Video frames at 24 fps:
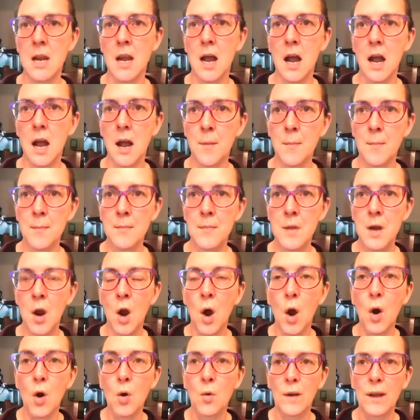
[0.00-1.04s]

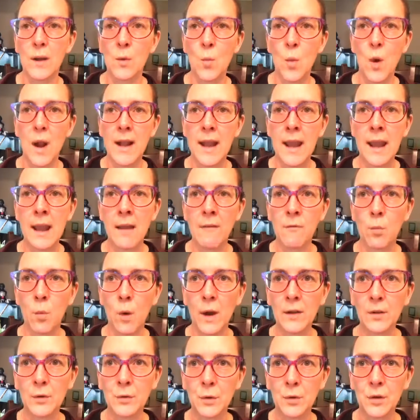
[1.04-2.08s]
In one I have
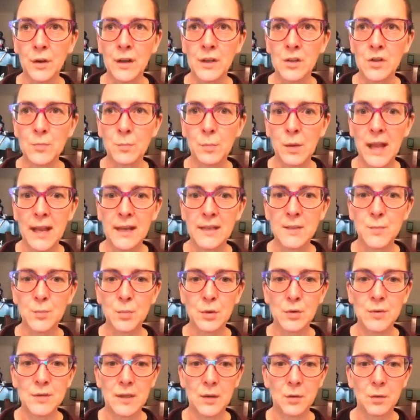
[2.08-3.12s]
wild orange, black
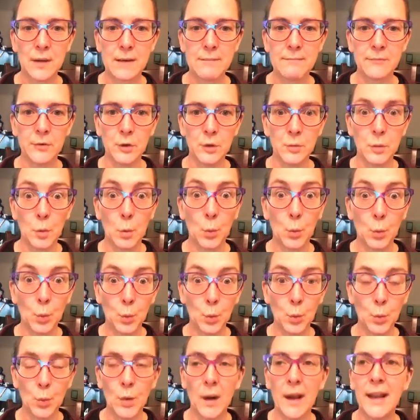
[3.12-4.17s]
spruce, and grapefruit.
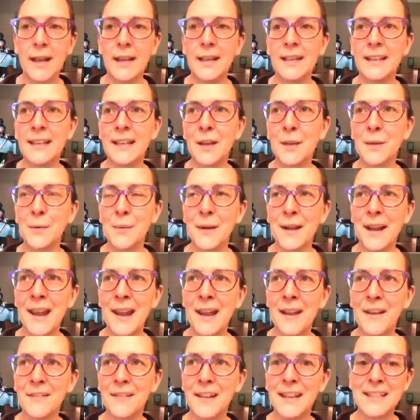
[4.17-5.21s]
Ooh, and in the other one I
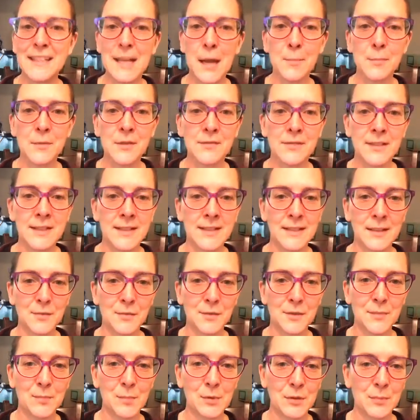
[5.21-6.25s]
have adaptive and
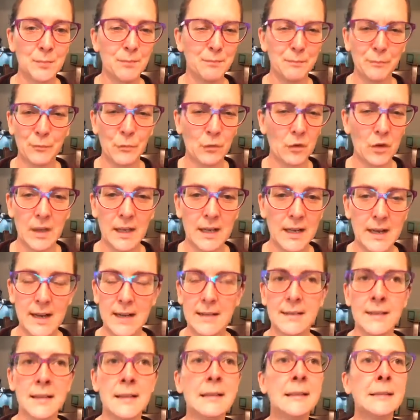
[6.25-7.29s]
citrus bloom. Really
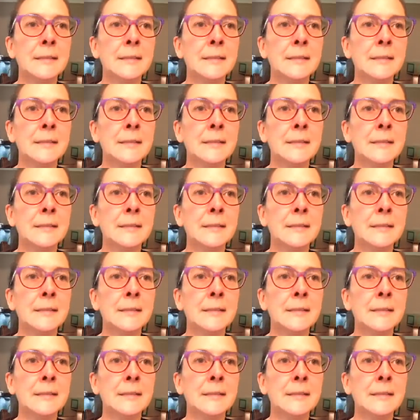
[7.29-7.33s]
nice.